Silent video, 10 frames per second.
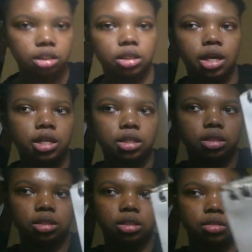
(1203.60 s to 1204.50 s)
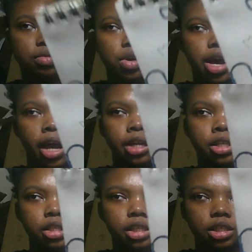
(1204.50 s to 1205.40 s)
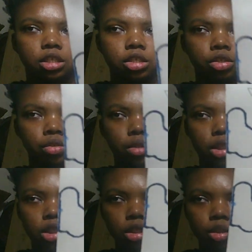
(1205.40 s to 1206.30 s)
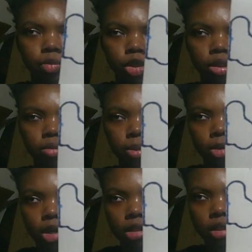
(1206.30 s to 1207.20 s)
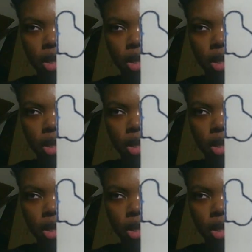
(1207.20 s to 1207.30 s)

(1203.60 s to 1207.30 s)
Not well, kind of this too. This is supposed to be Mars